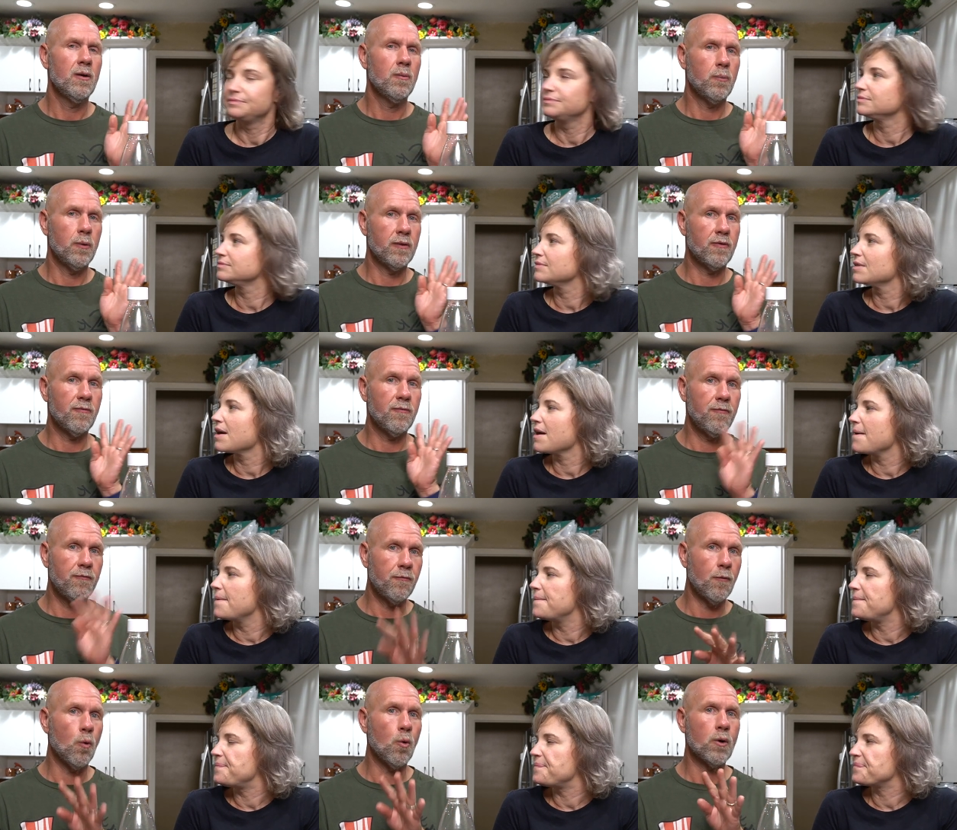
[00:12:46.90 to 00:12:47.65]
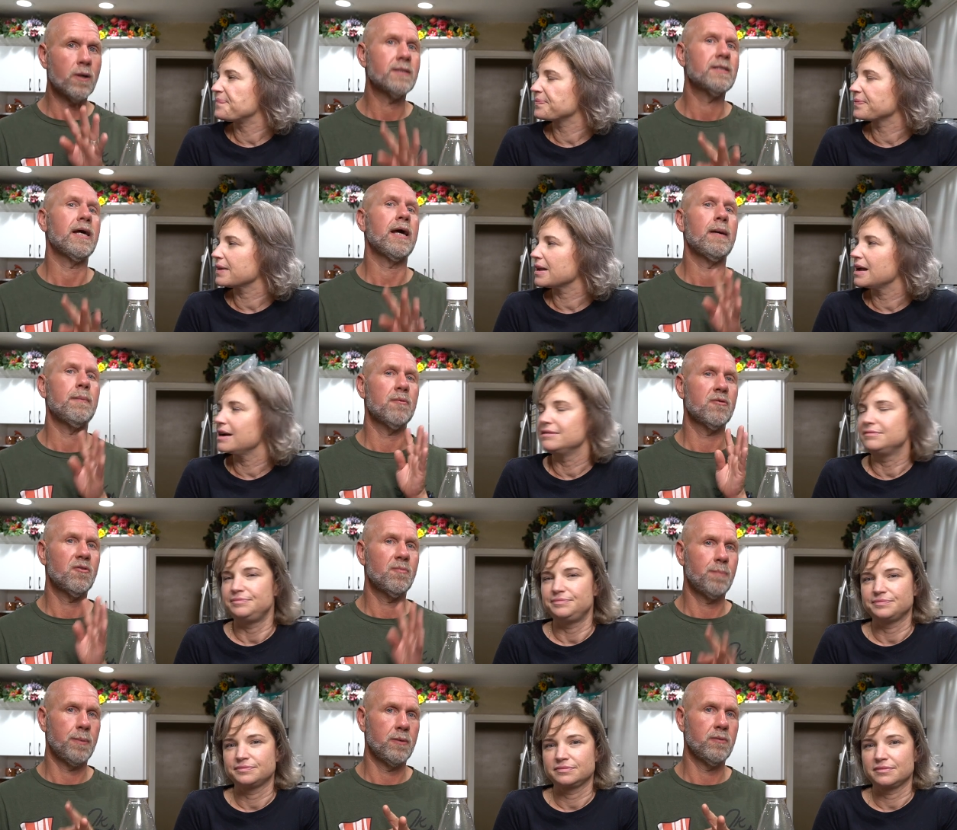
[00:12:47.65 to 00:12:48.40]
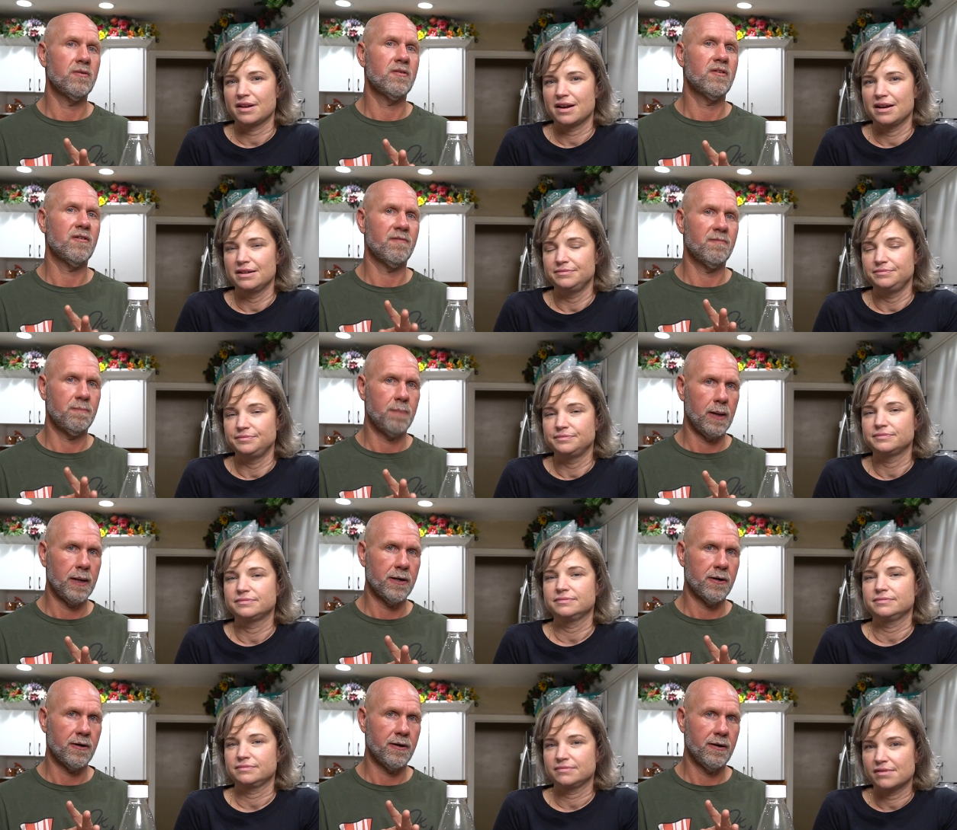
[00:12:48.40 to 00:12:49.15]
Speaker 1: with 4 tablespoons of
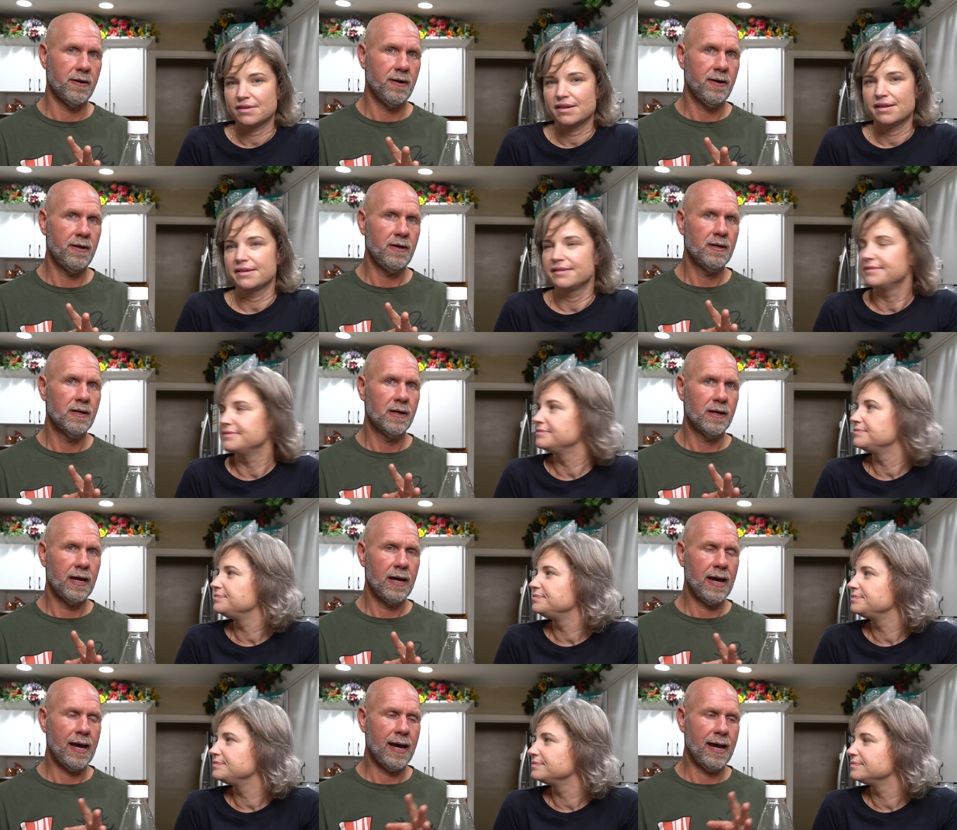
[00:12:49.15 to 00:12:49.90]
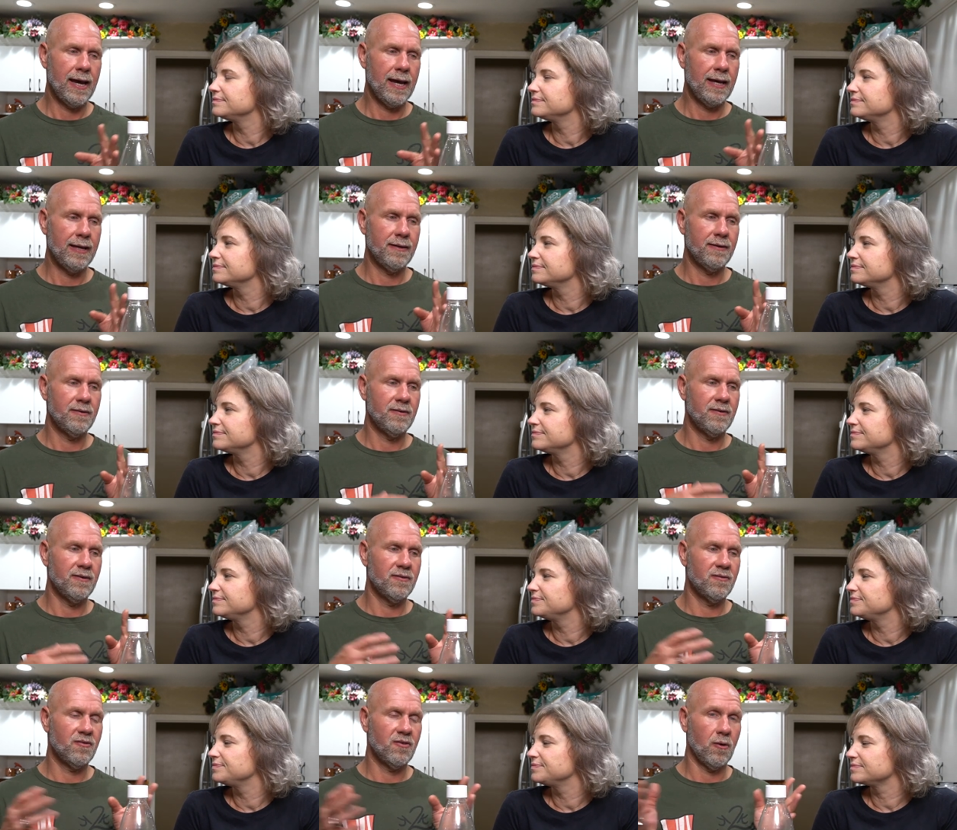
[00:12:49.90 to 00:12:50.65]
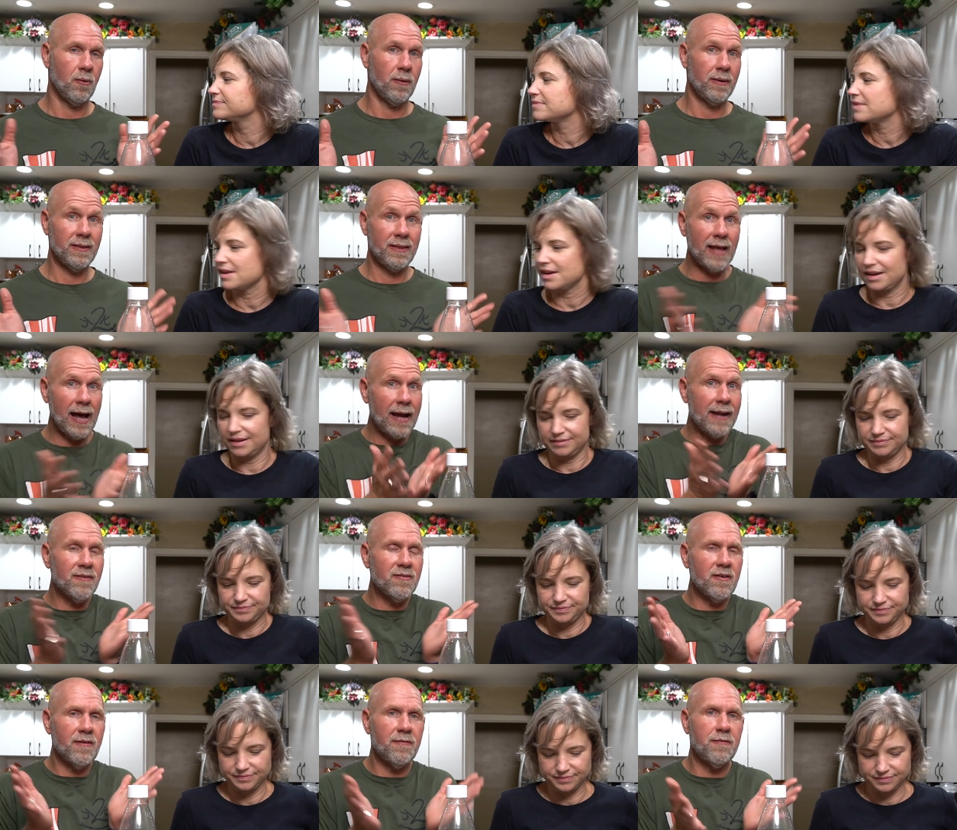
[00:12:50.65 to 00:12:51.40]
butter. And so
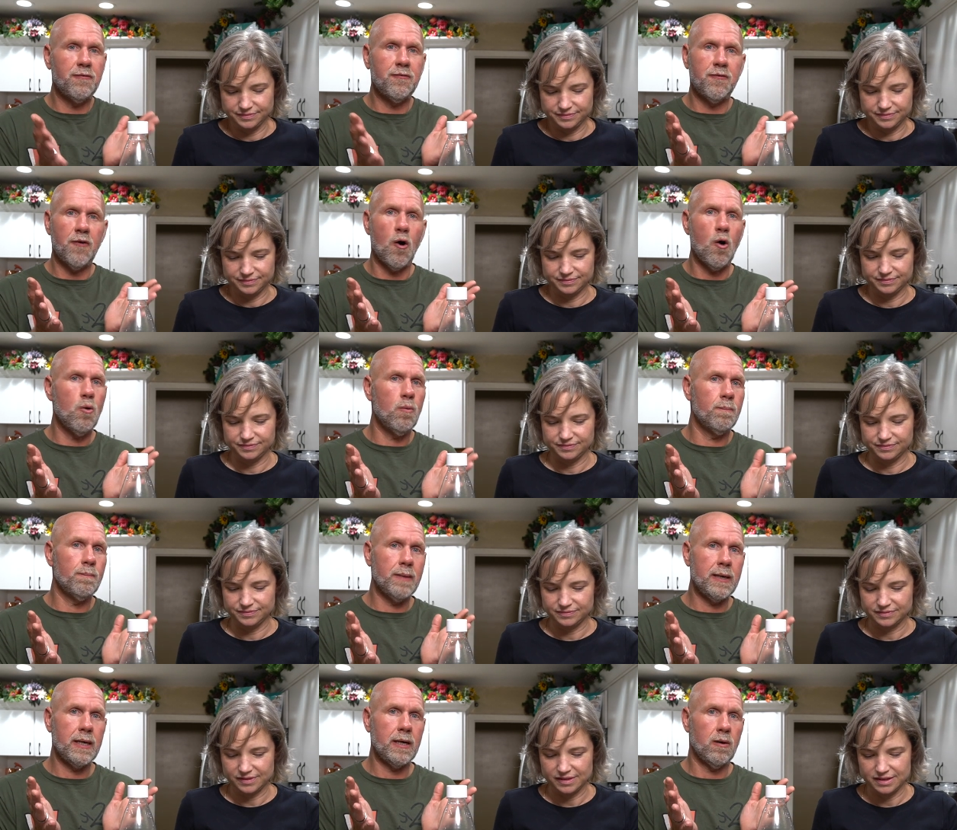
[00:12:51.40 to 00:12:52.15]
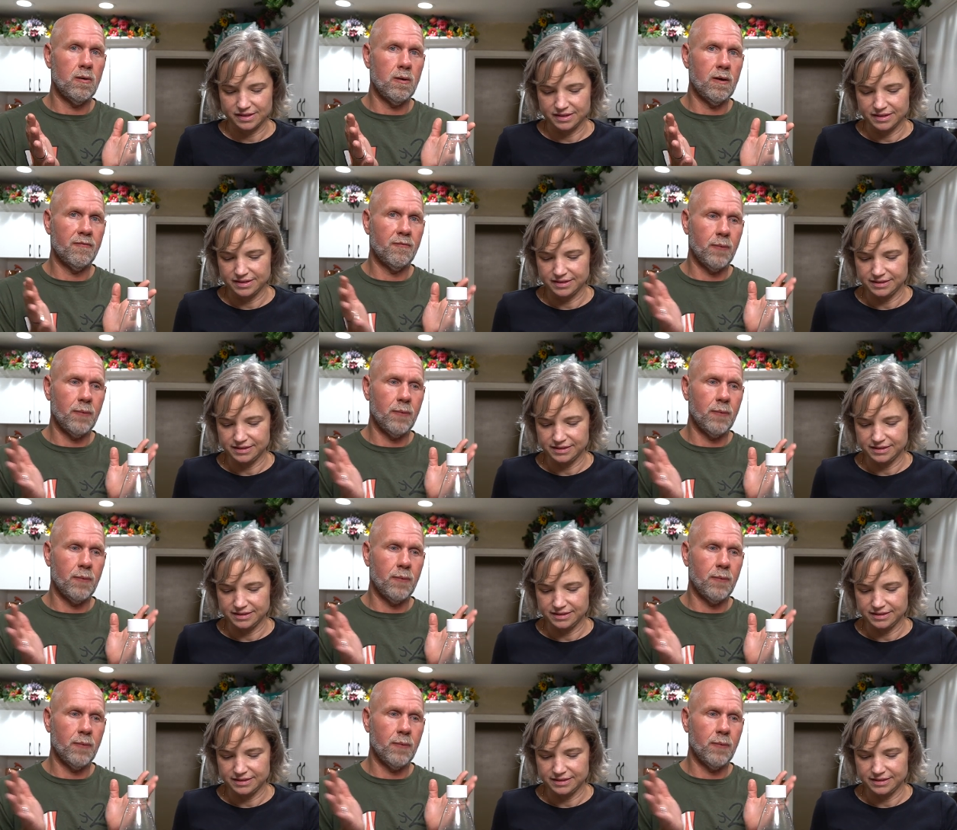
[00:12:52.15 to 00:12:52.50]
that is a full meal.